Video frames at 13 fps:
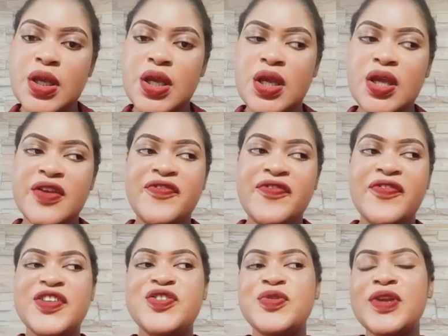if
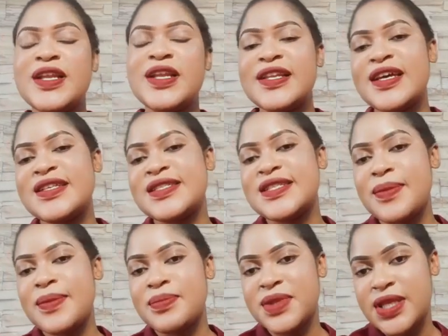it really does
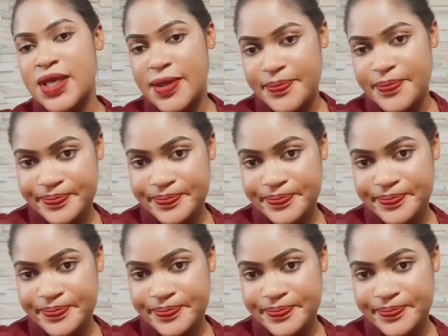something.